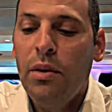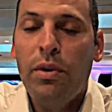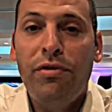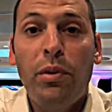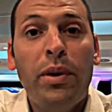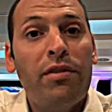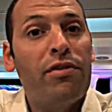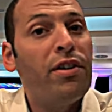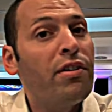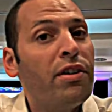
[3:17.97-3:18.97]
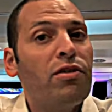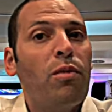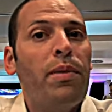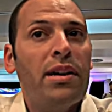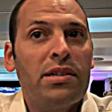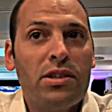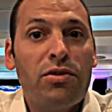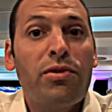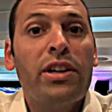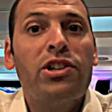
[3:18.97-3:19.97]
We feel we have a very robust and
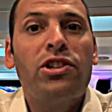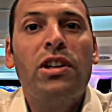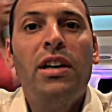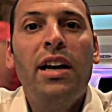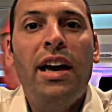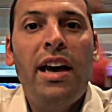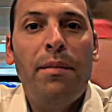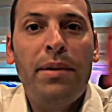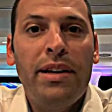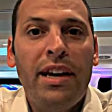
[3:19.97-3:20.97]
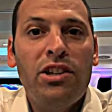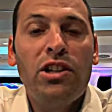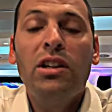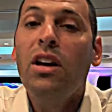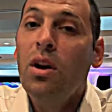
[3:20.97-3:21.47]
rich application.